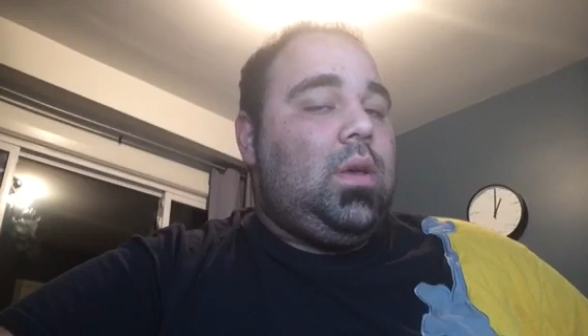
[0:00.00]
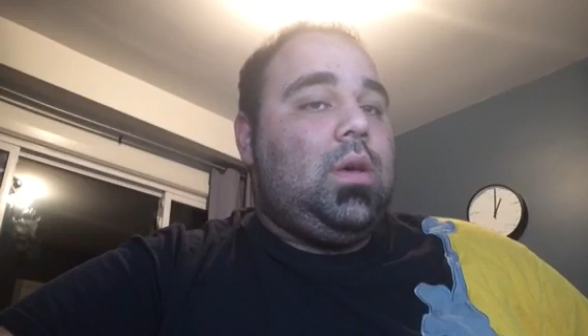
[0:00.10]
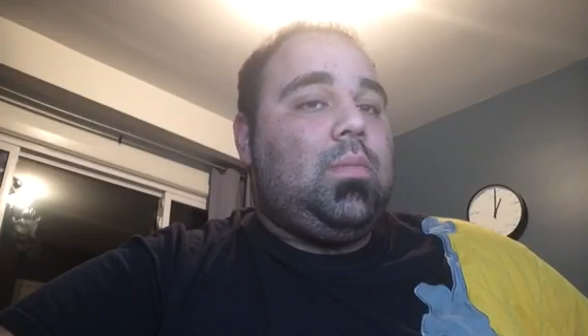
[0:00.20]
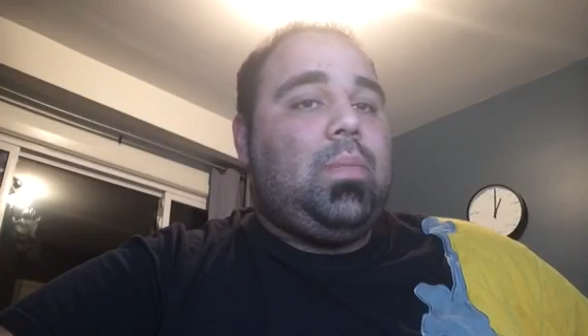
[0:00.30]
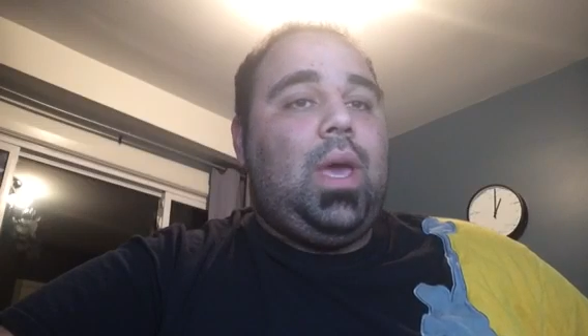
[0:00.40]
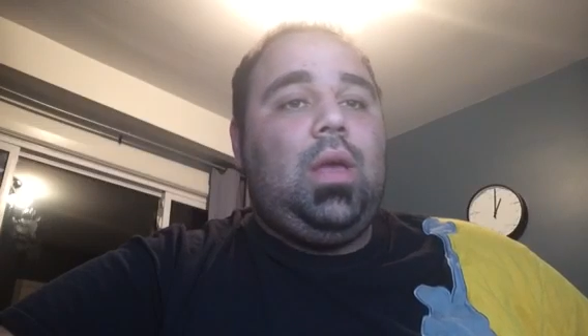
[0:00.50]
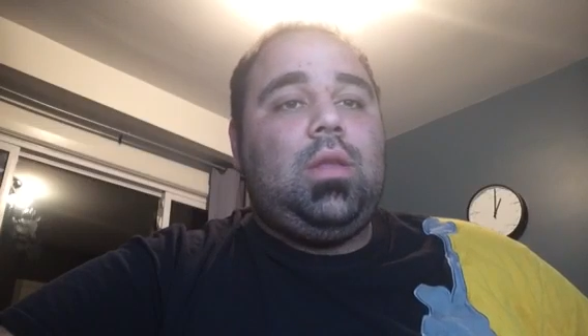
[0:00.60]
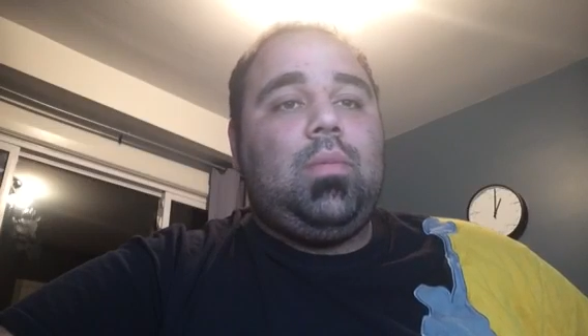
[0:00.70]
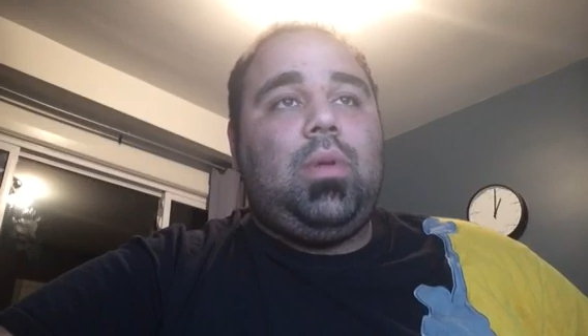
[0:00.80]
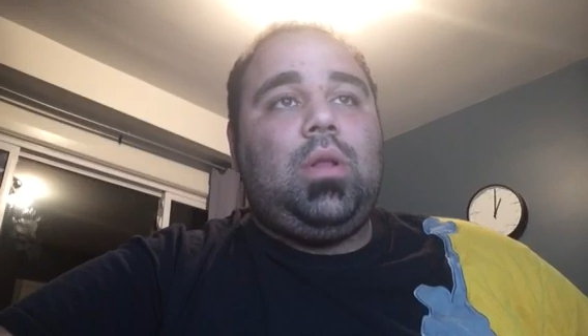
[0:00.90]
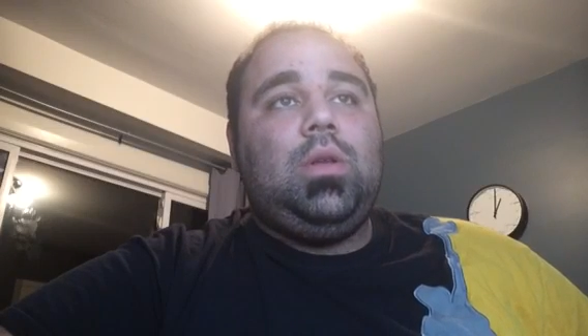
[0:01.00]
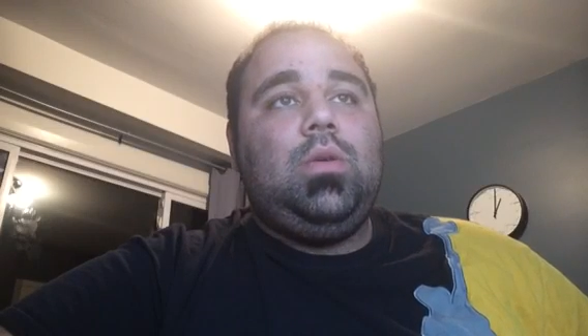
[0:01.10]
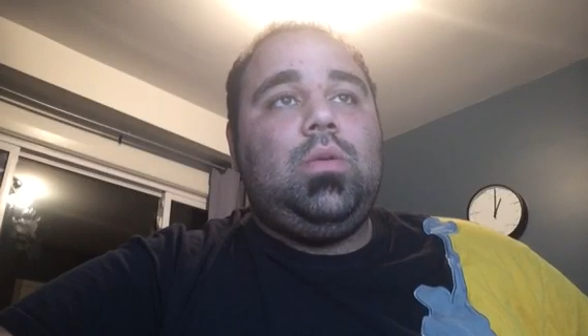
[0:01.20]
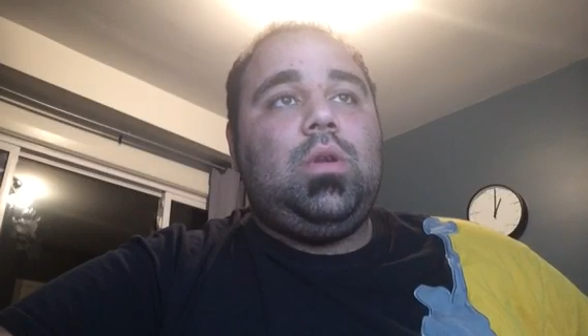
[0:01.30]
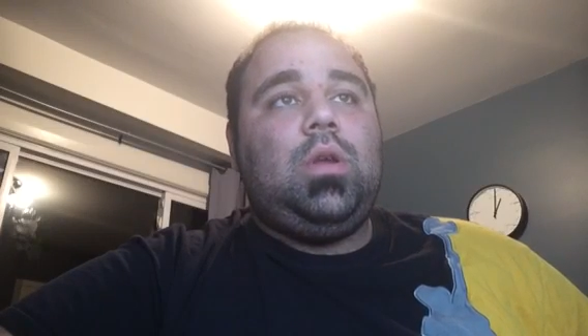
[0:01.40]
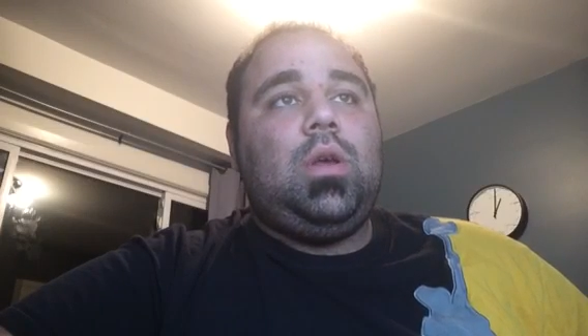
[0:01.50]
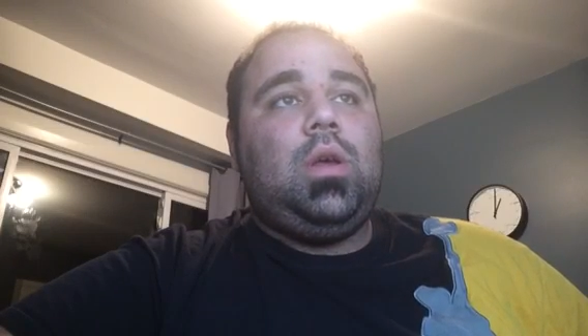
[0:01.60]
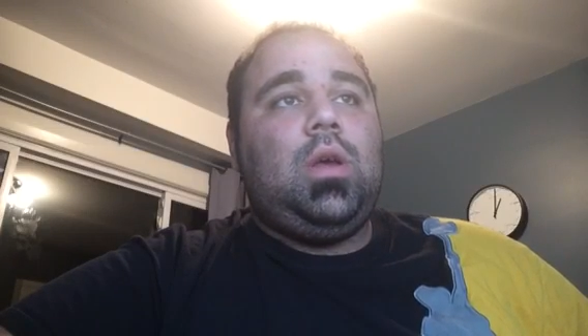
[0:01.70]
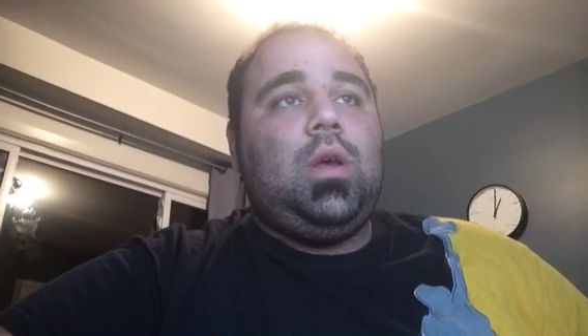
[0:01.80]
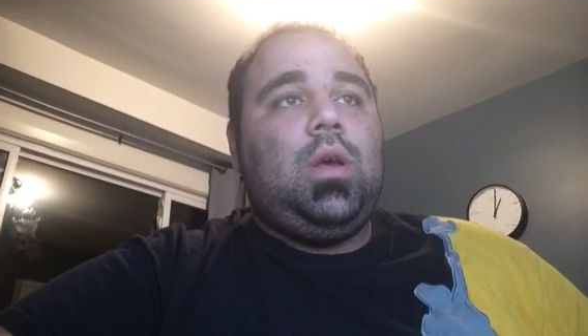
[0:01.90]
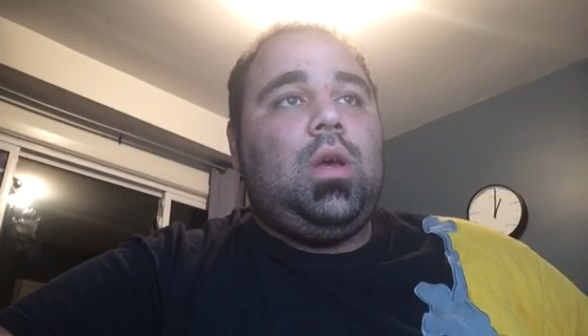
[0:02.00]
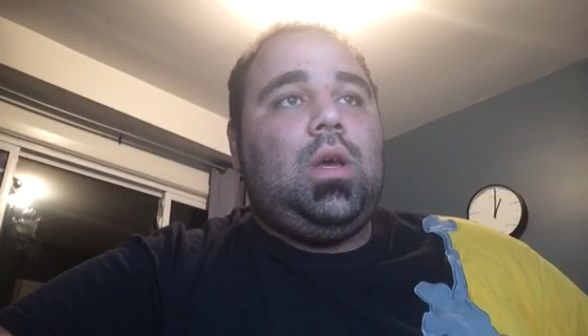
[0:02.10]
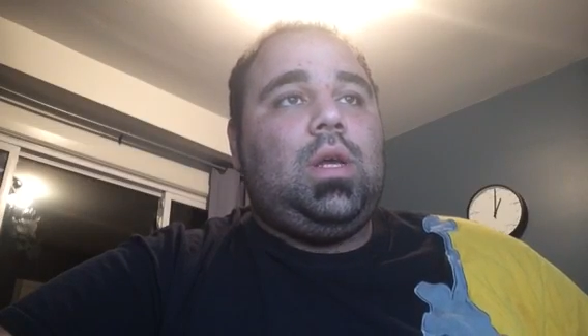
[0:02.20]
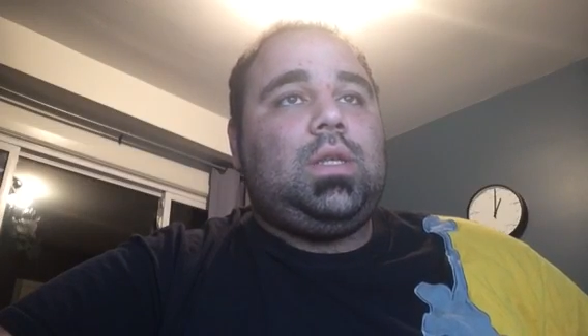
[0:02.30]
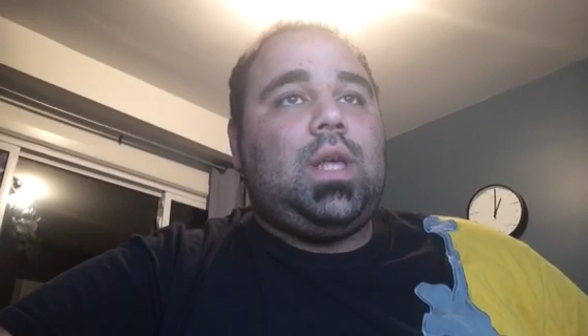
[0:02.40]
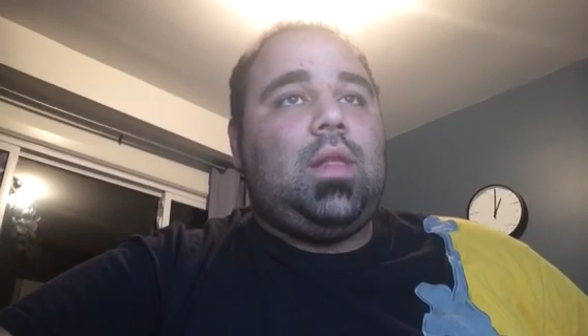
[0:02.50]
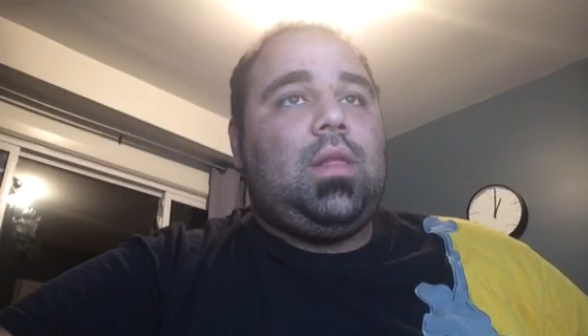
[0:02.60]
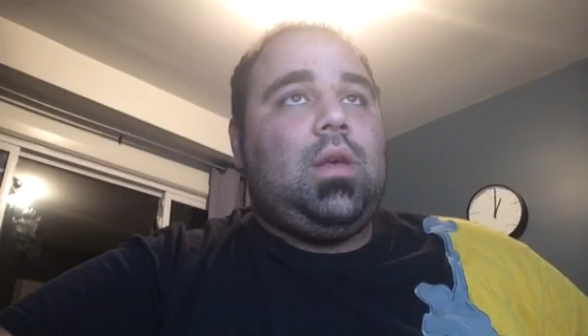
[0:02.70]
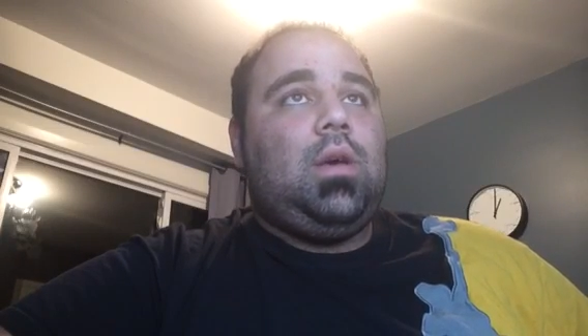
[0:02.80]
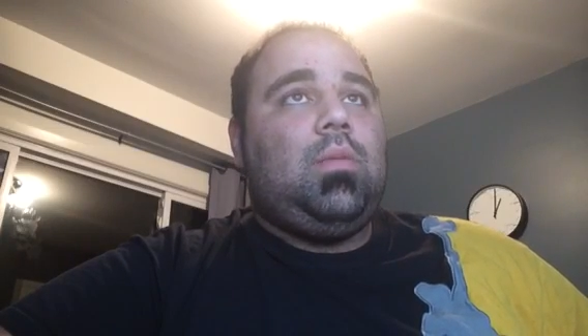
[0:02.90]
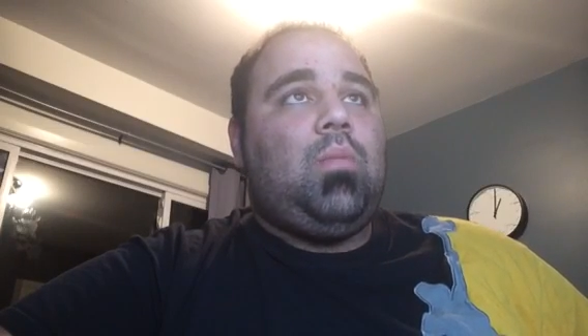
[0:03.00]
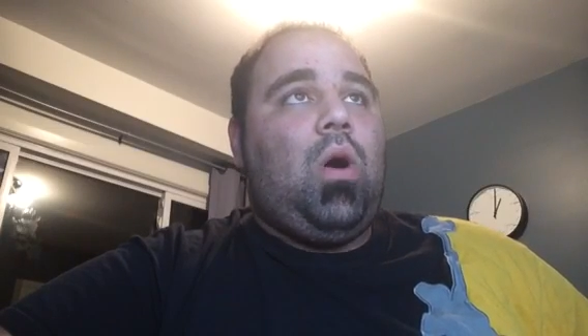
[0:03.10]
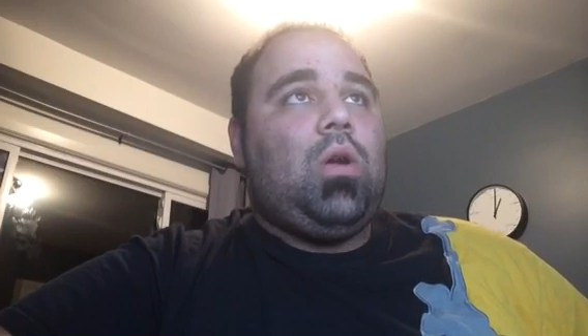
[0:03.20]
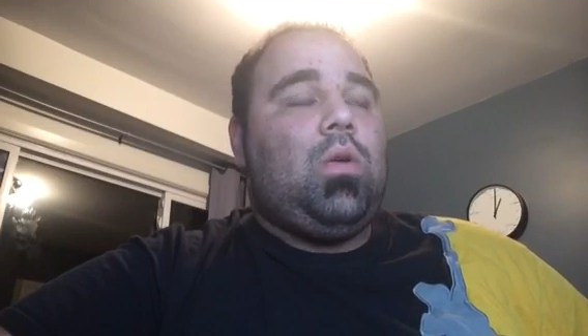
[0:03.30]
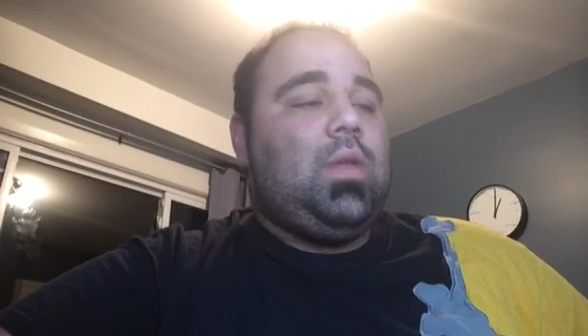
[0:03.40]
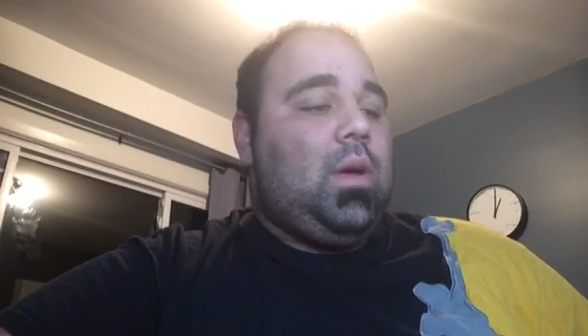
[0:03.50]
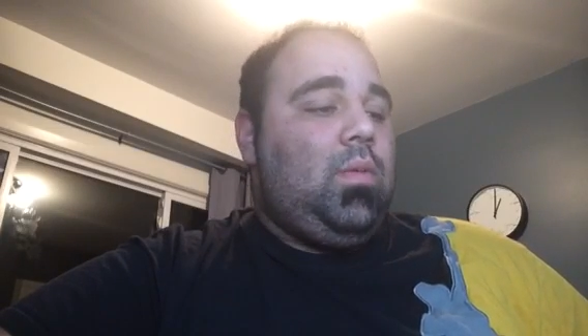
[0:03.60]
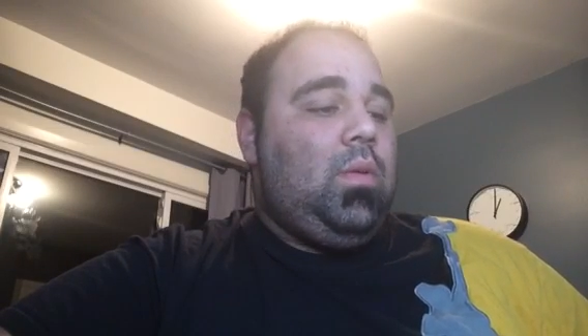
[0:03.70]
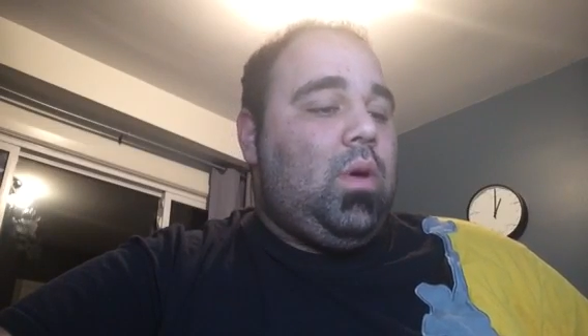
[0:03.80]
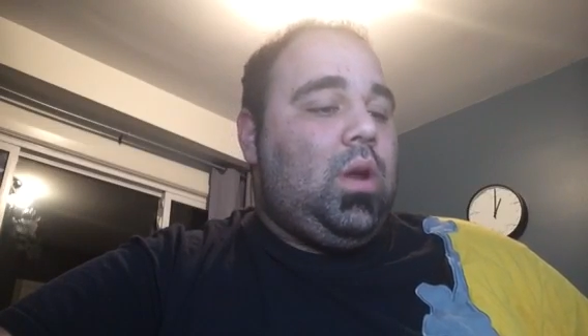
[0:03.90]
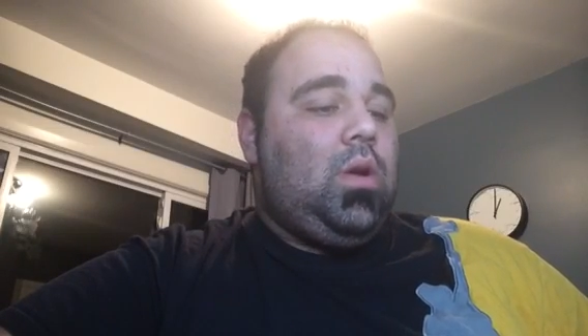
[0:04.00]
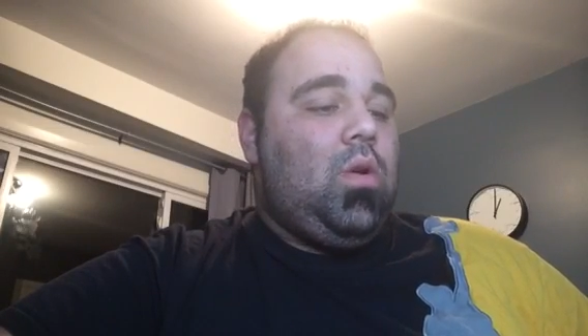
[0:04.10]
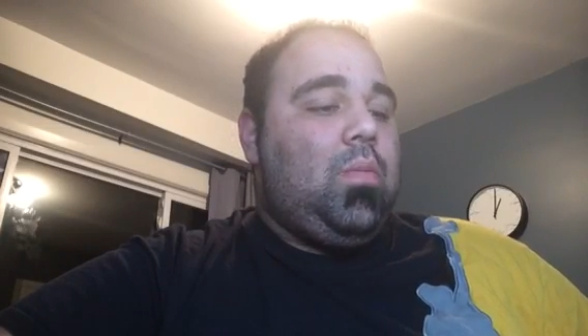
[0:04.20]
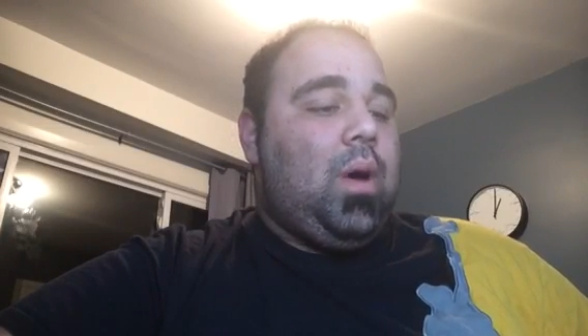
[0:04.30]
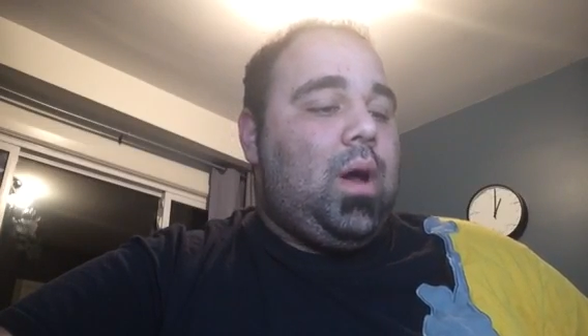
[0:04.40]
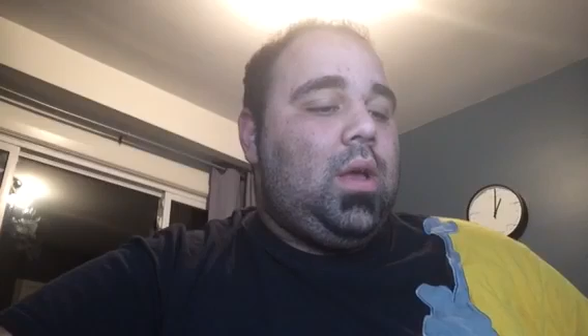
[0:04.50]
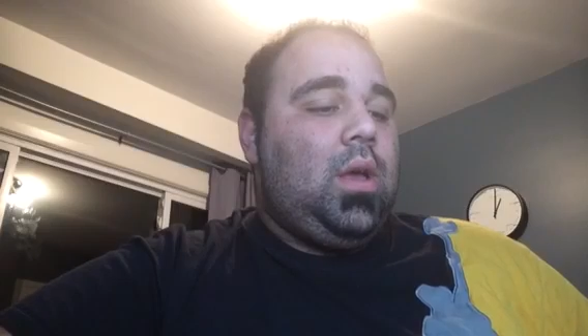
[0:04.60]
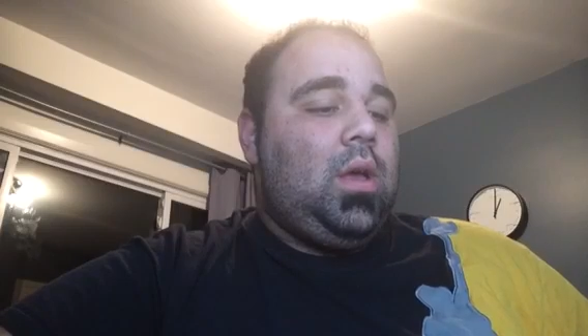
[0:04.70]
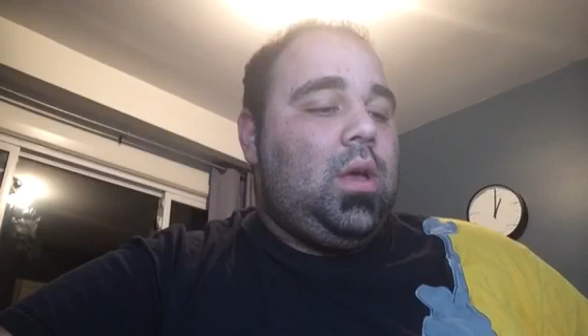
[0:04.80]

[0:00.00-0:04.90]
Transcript: to pay to pollute? Is that the model that we want to go by?